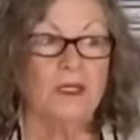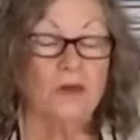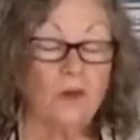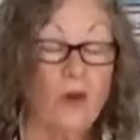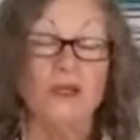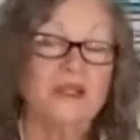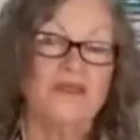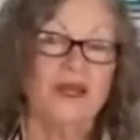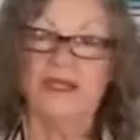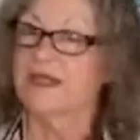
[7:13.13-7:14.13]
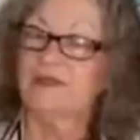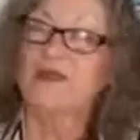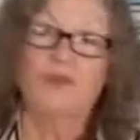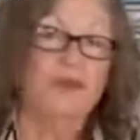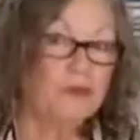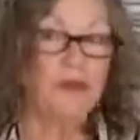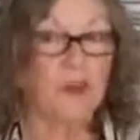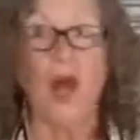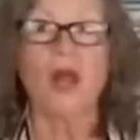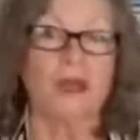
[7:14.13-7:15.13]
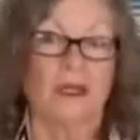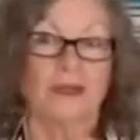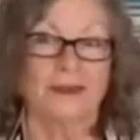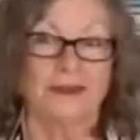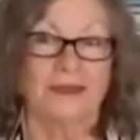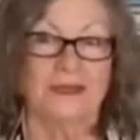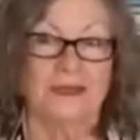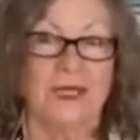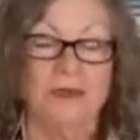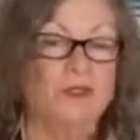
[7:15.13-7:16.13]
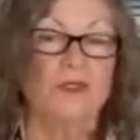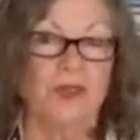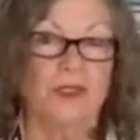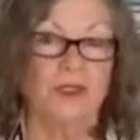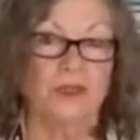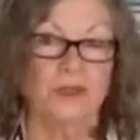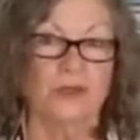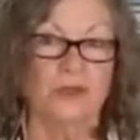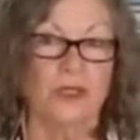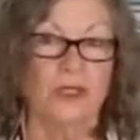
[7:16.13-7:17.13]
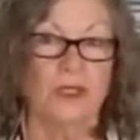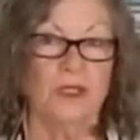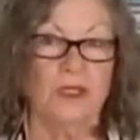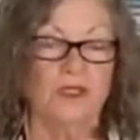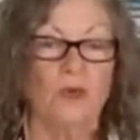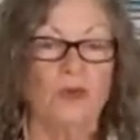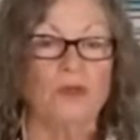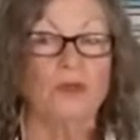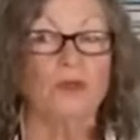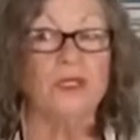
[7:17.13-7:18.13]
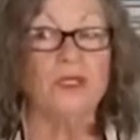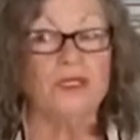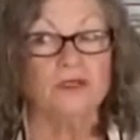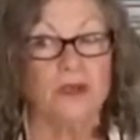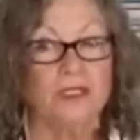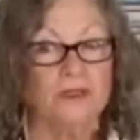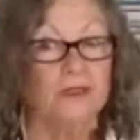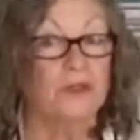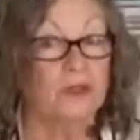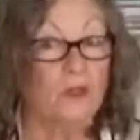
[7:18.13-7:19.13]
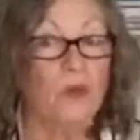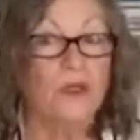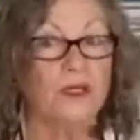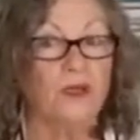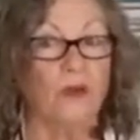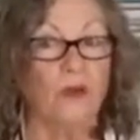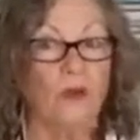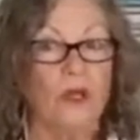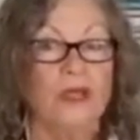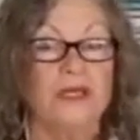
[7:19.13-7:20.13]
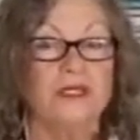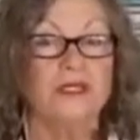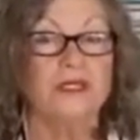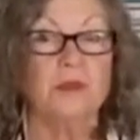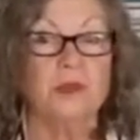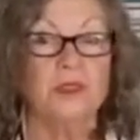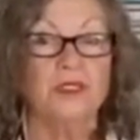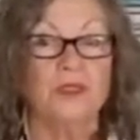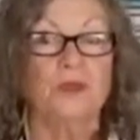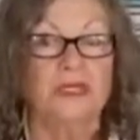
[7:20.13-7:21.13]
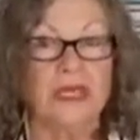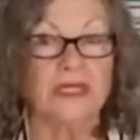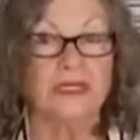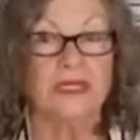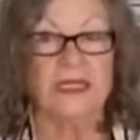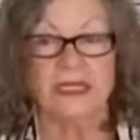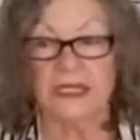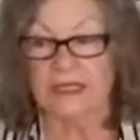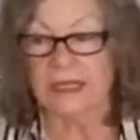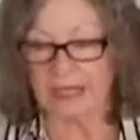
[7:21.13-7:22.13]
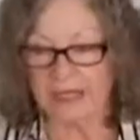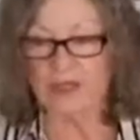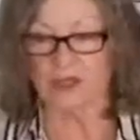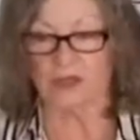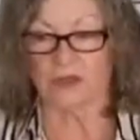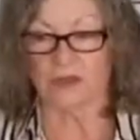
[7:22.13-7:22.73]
Your goal is to find out if they're recruitable. That's what you're trying to do. So what you're really trying to do, your working goal, is simply to get an answer.